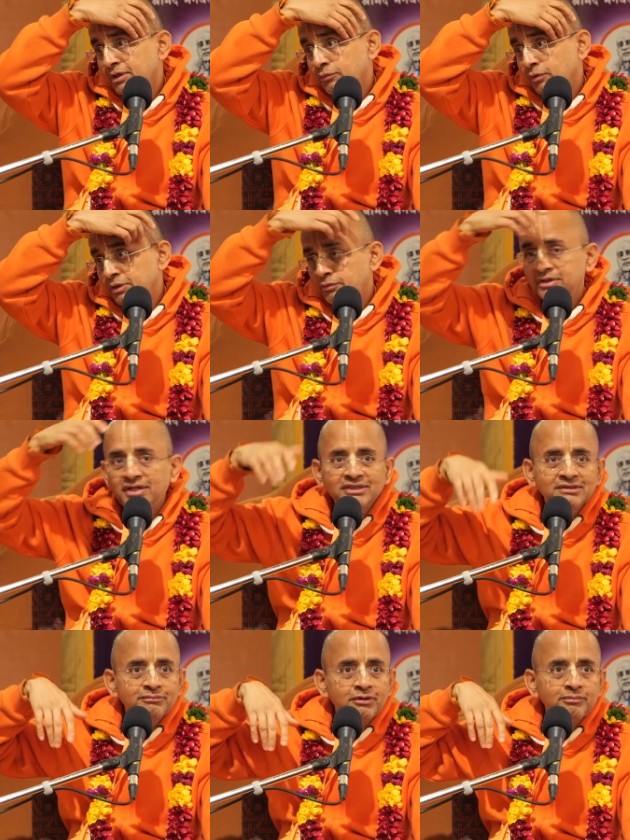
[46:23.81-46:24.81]
One devotee is
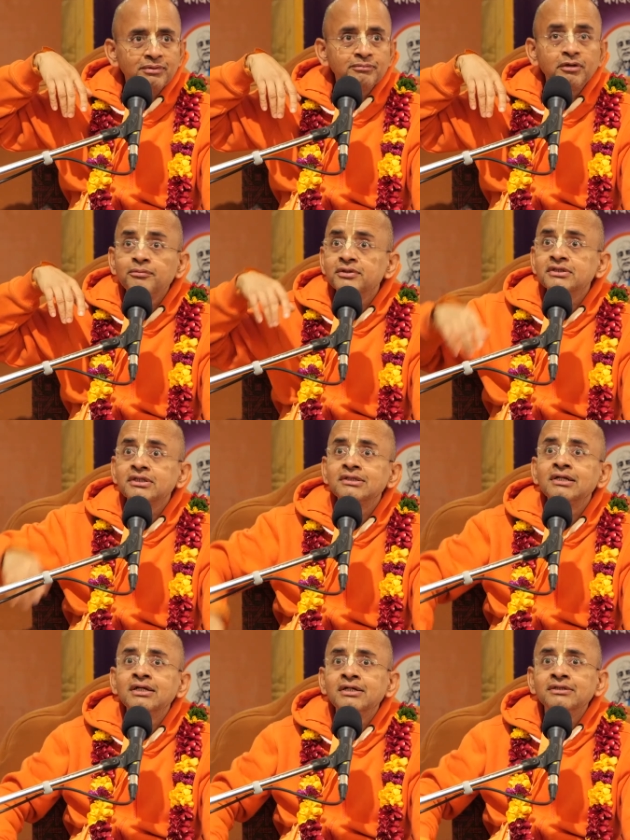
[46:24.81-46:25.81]
asking Prabhupada.
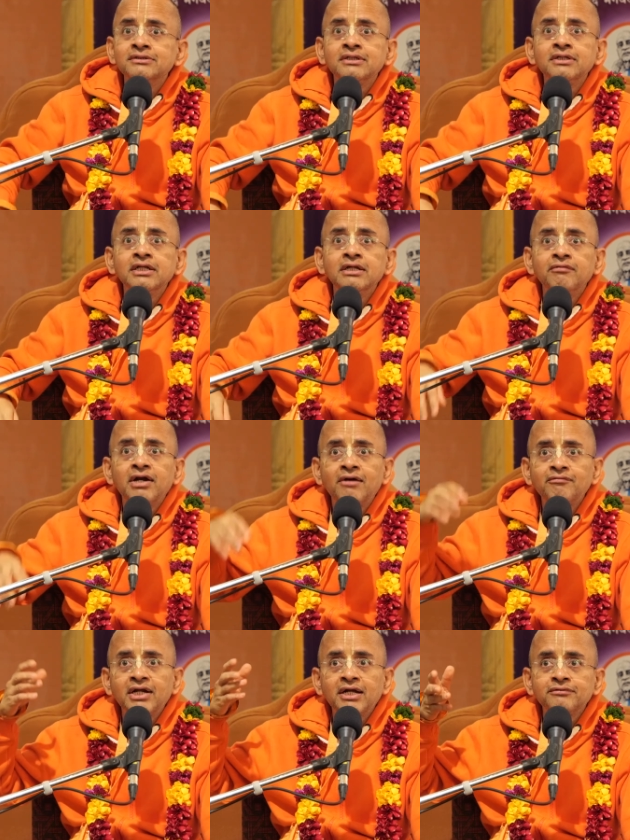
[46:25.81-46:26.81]
Prabhupada said that even
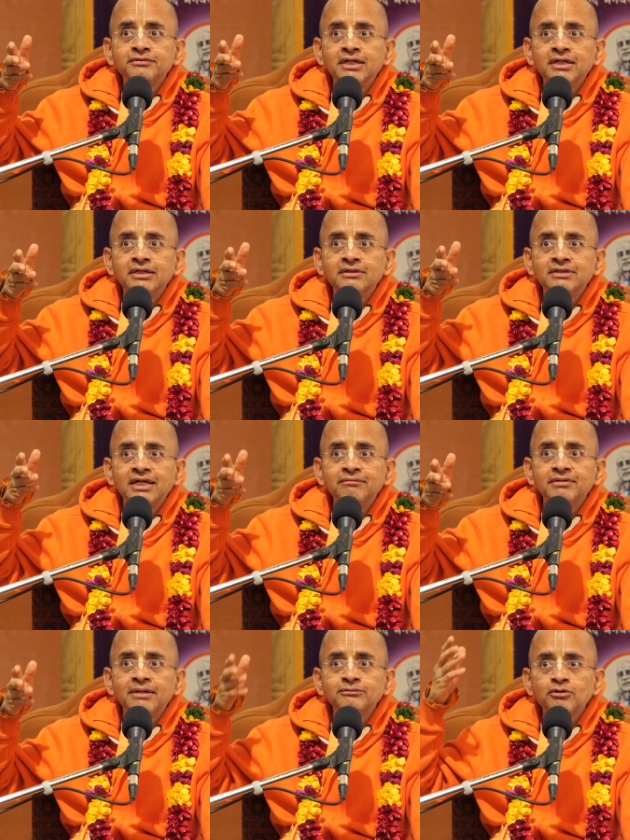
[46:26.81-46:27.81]
after I have said it
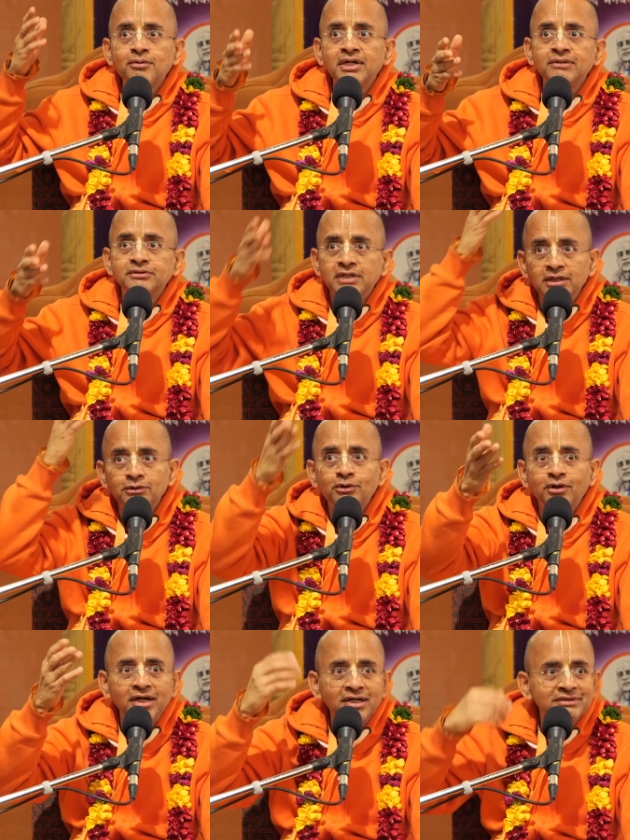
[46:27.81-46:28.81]
same time, so many times, still you
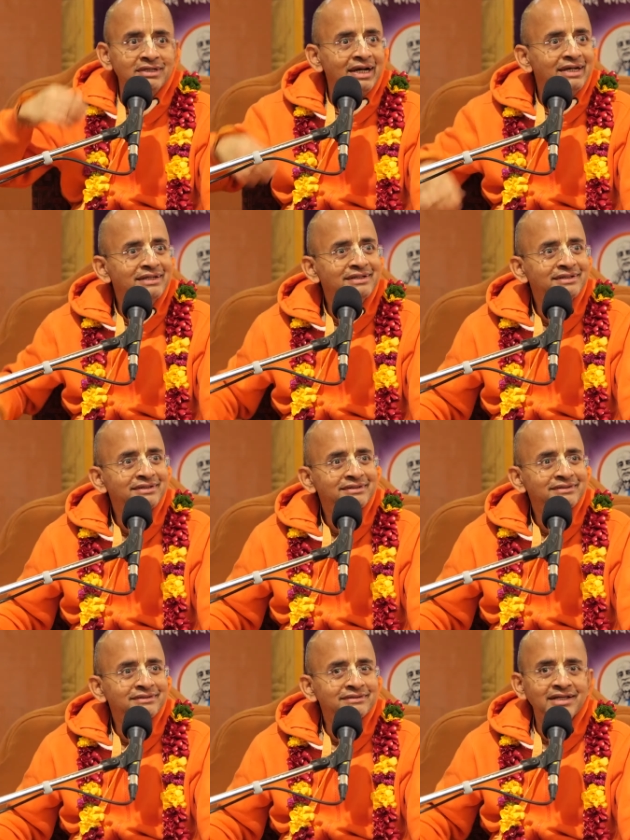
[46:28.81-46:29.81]
don't understand.
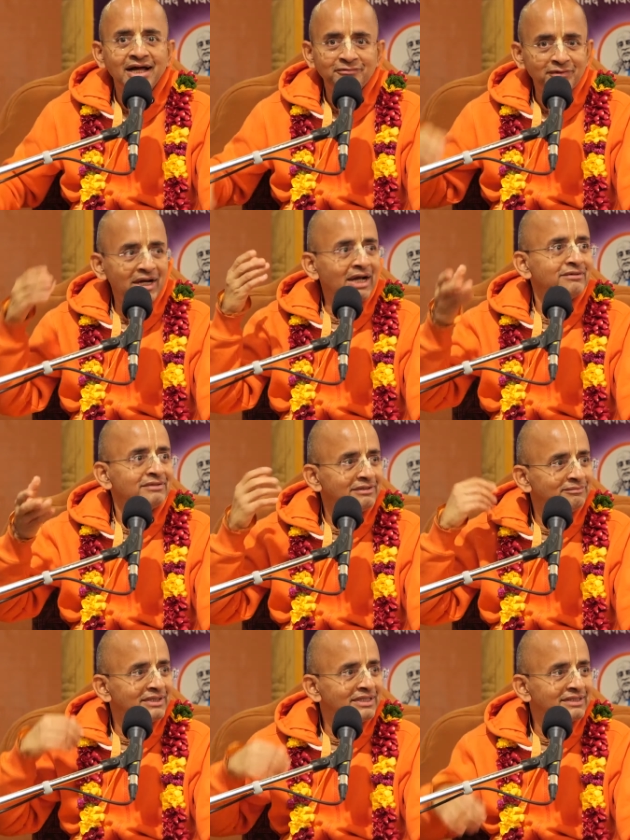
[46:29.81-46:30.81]
Therefore I have to
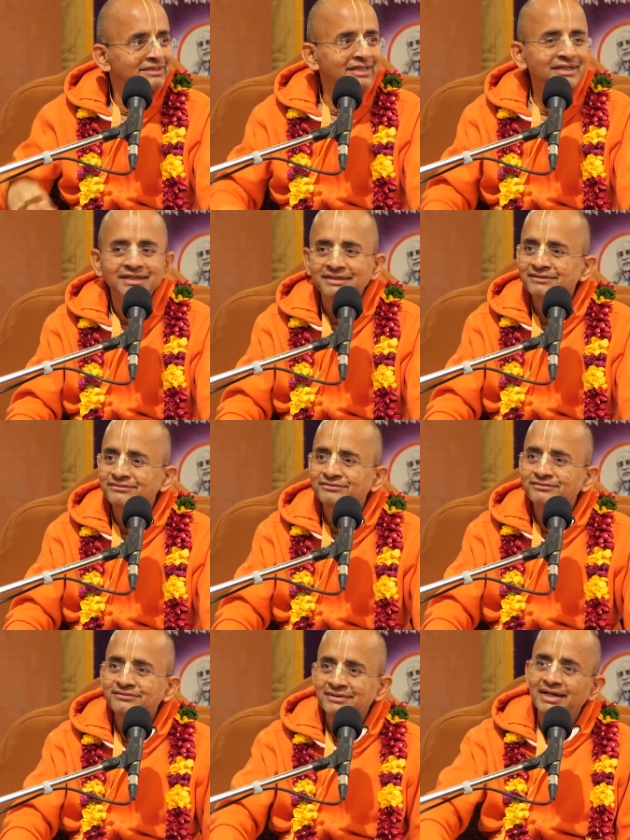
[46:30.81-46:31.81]
repeat, he said.
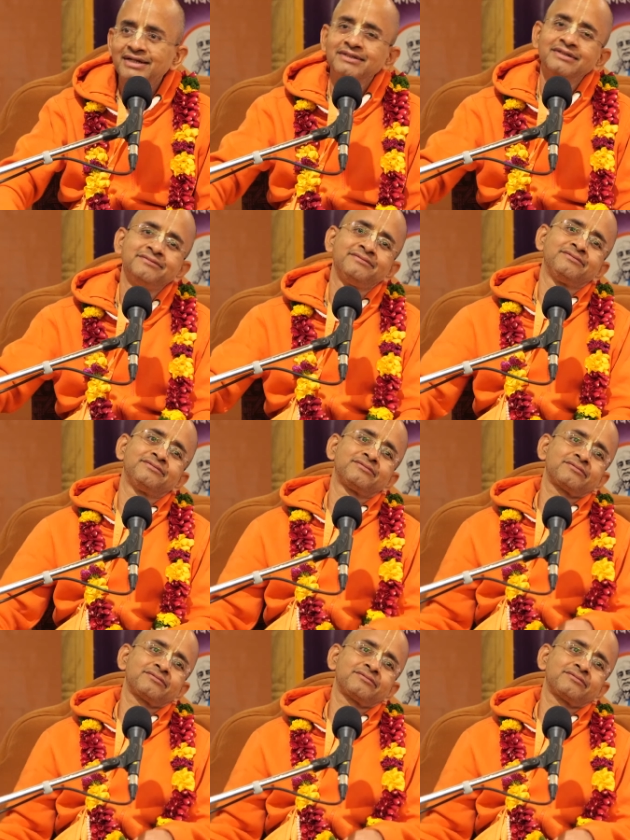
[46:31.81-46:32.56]
Correct, no?